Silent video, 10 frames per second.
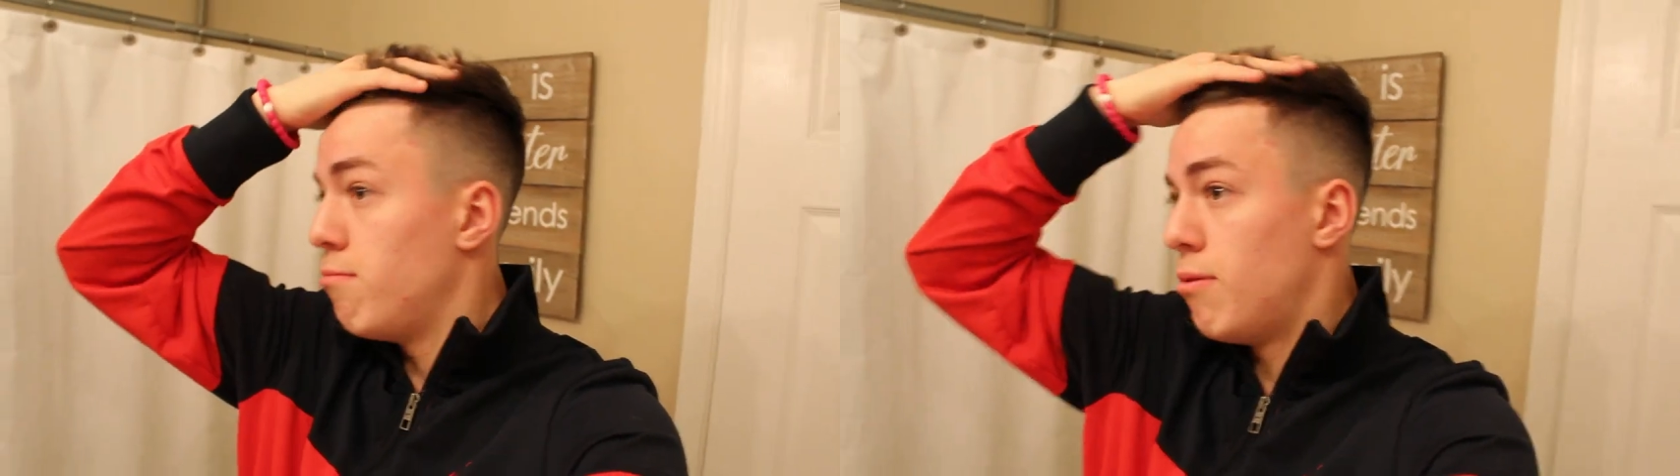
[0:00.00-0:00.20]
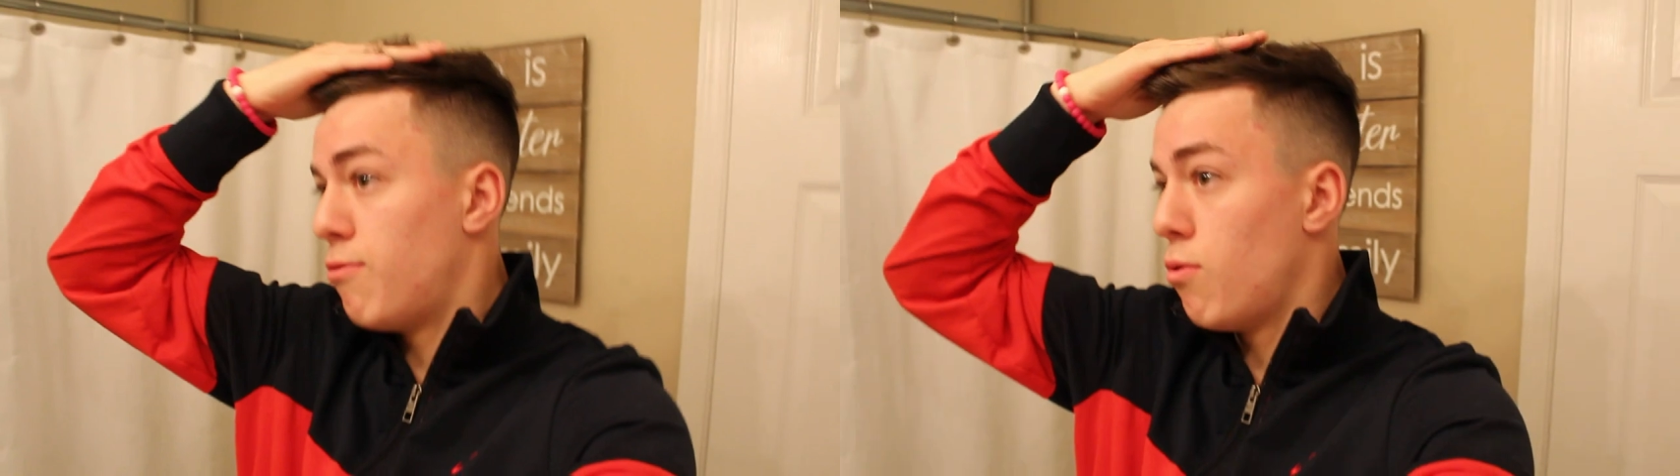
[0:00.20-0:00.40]

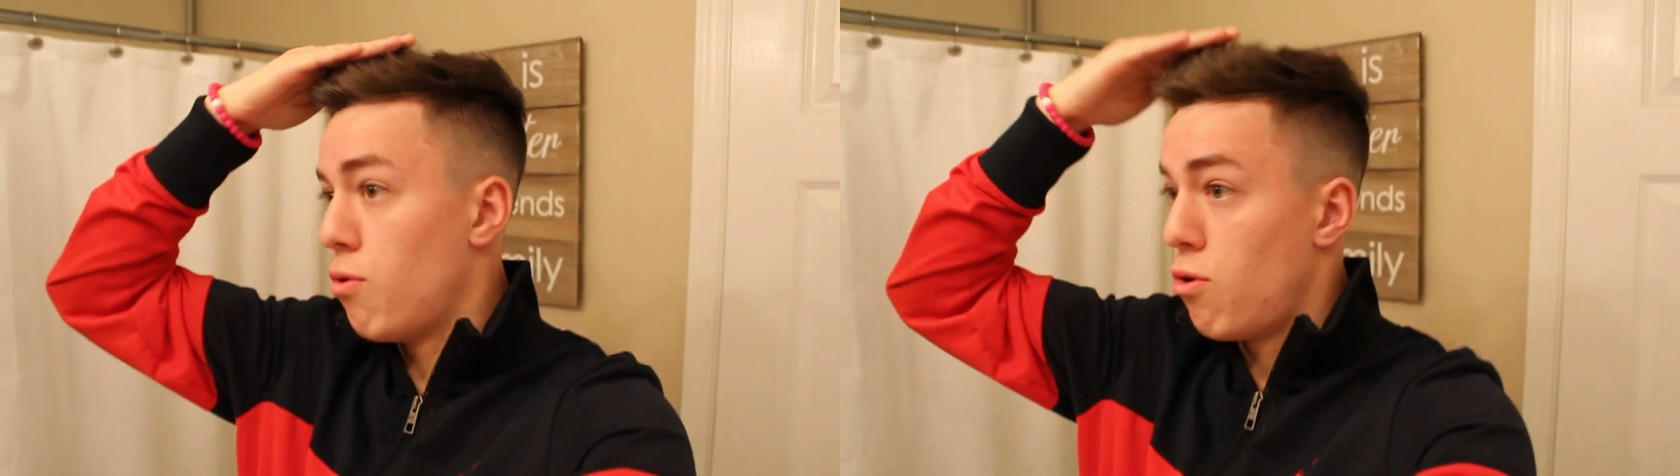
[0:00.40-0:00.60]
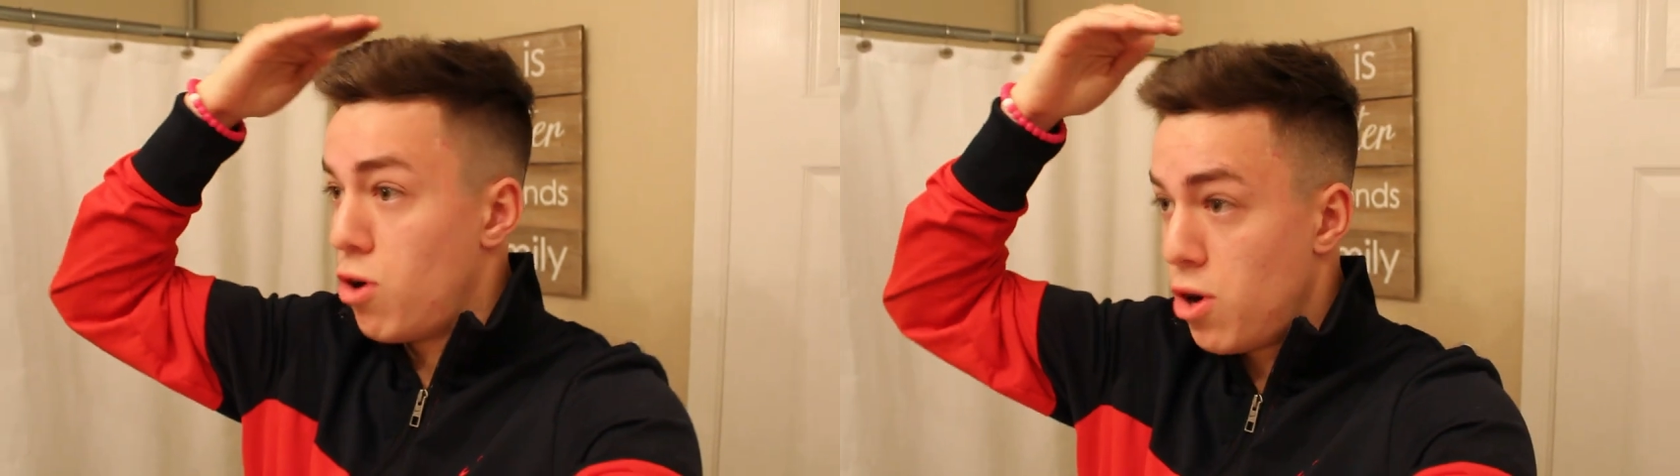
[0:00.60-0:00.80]

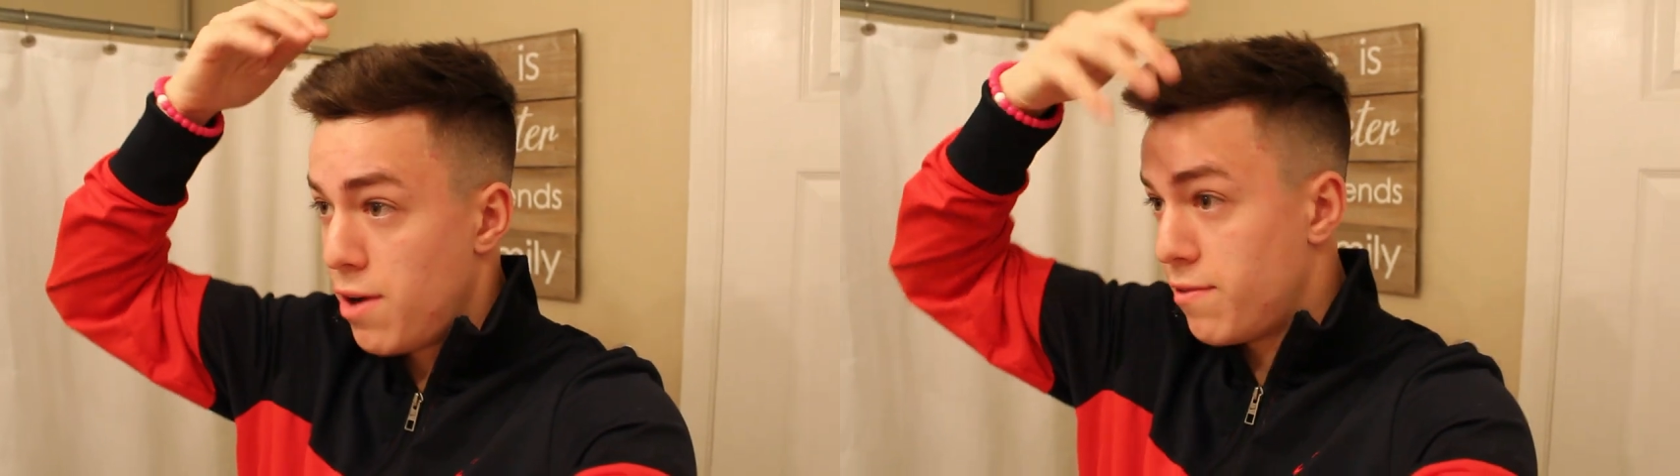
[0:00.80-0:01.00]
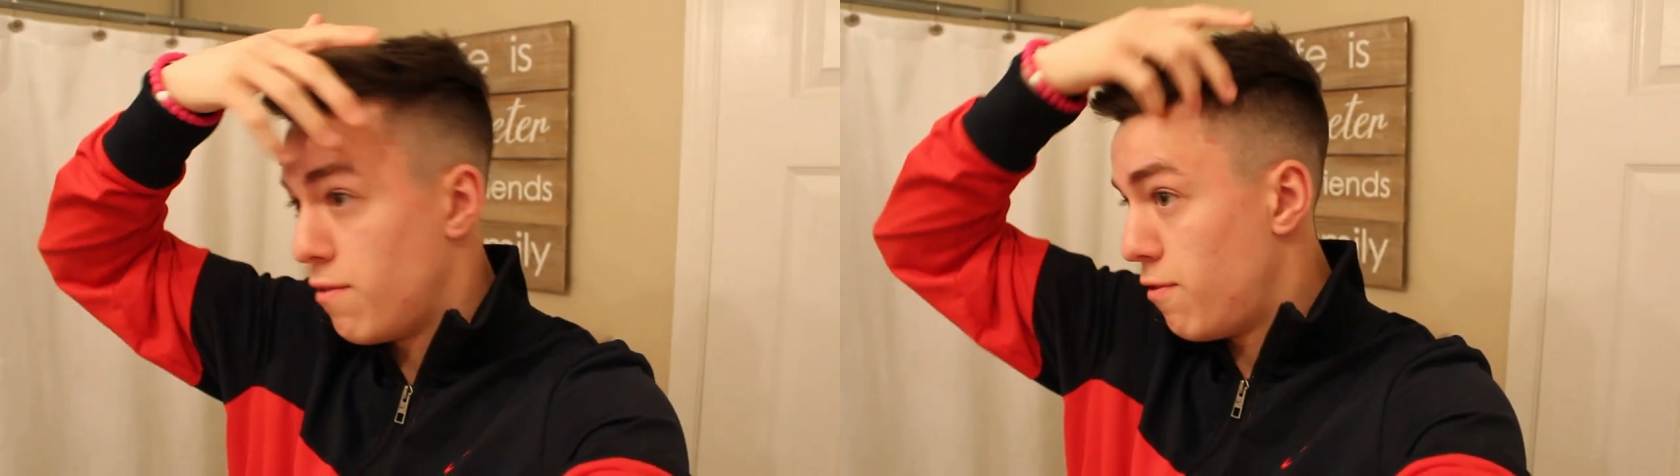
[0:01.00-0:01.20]
before I
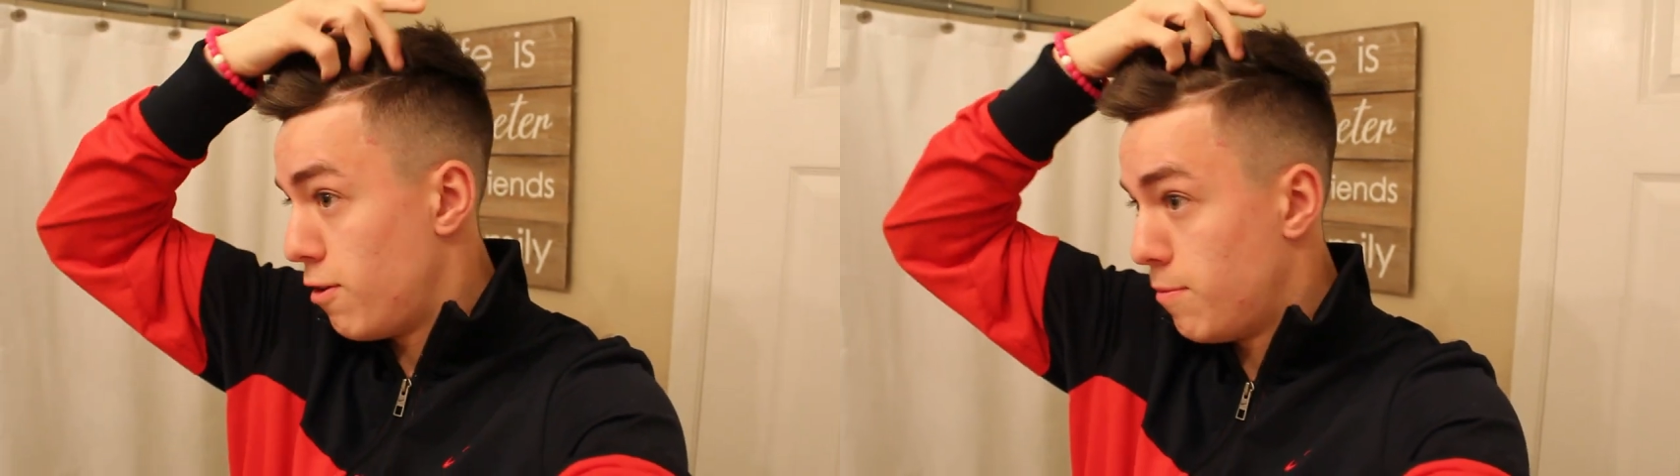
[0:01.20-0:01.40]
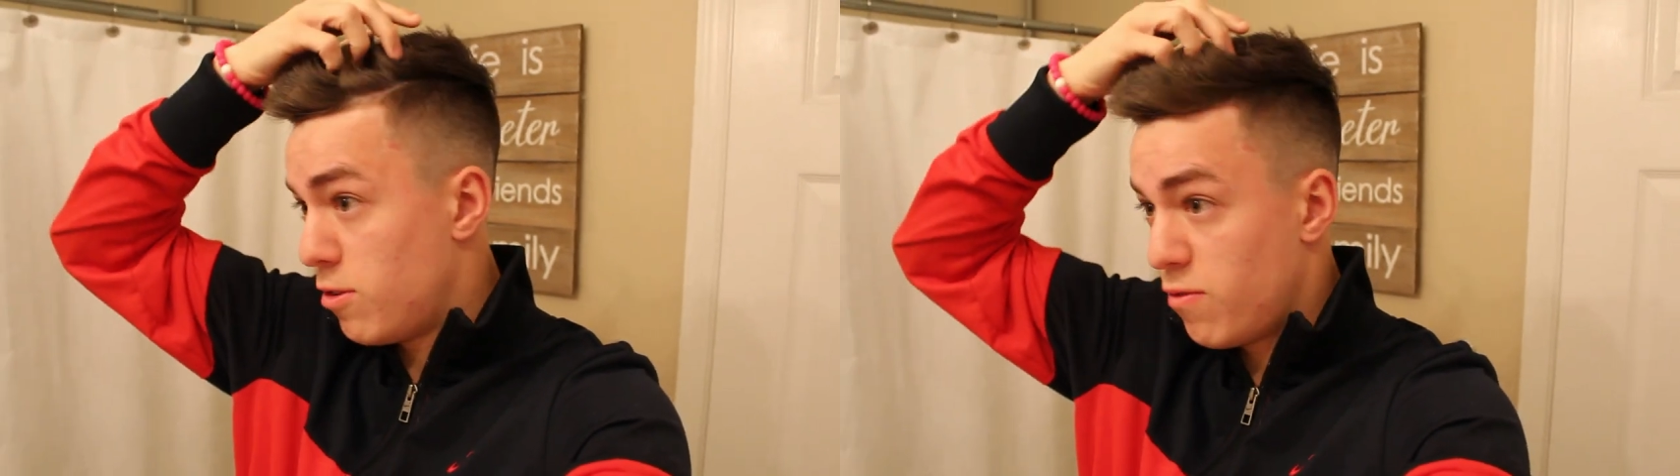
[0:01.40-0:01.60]
have to
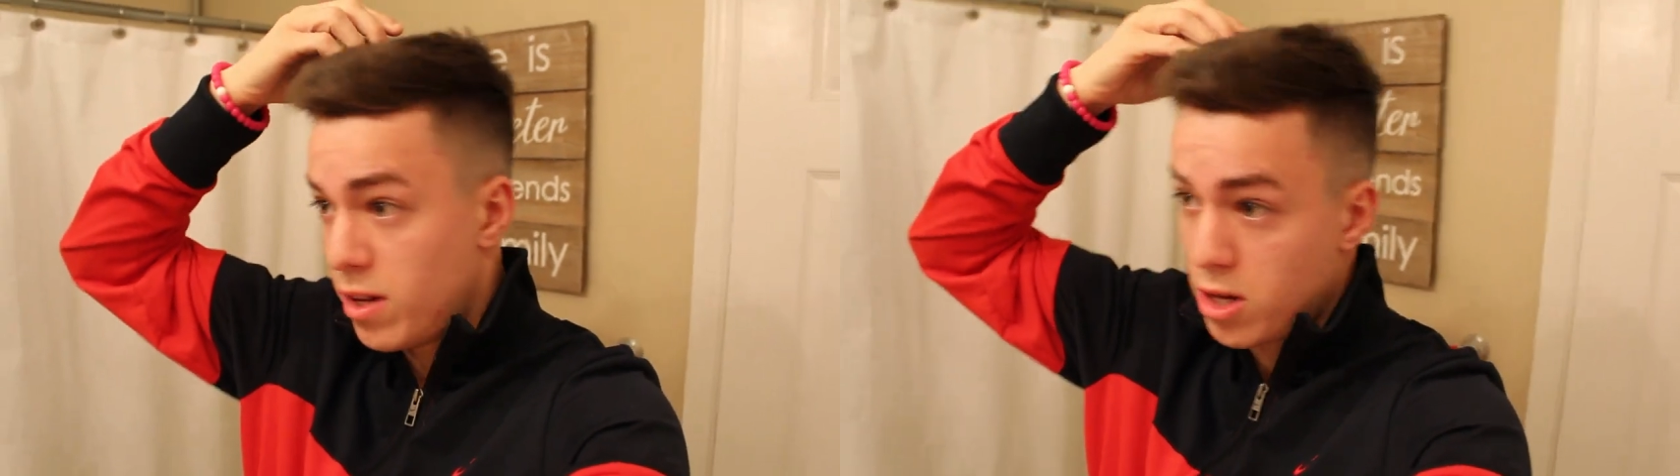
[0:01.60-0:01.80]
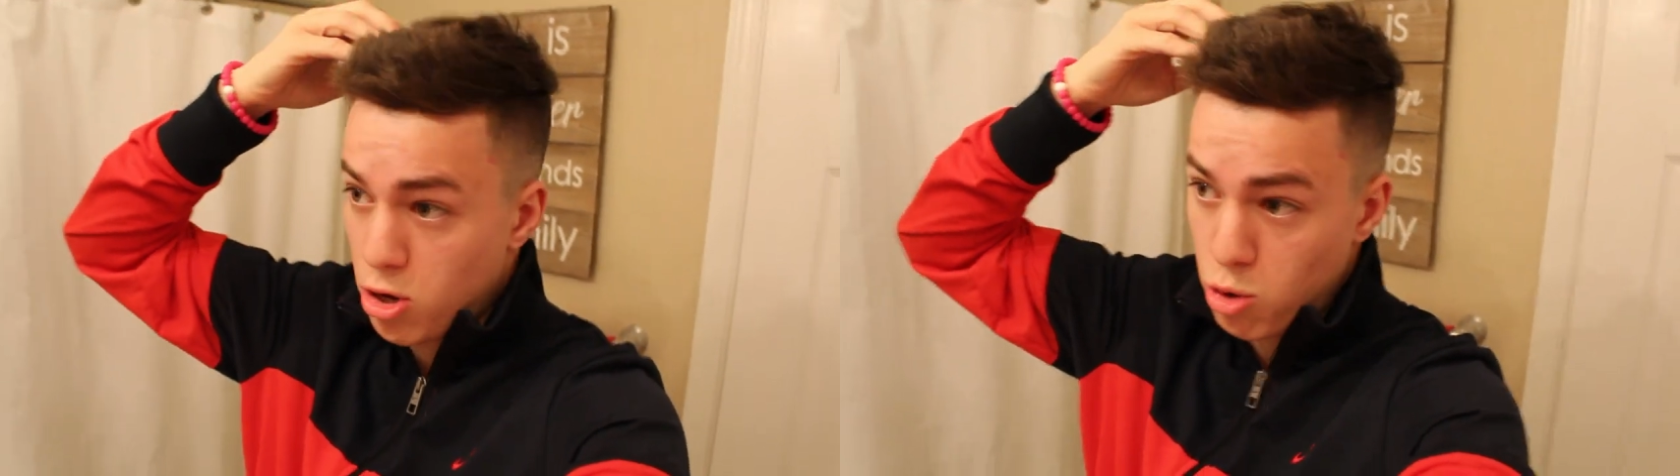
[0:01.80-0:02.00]
film this
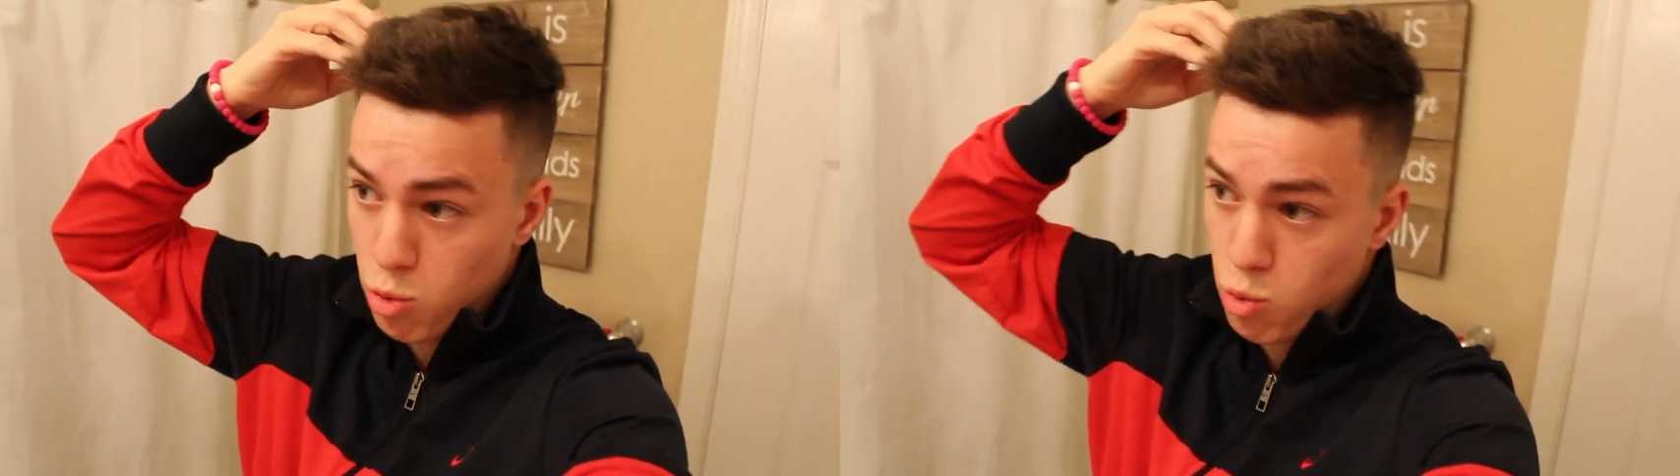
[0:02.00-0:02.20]
video.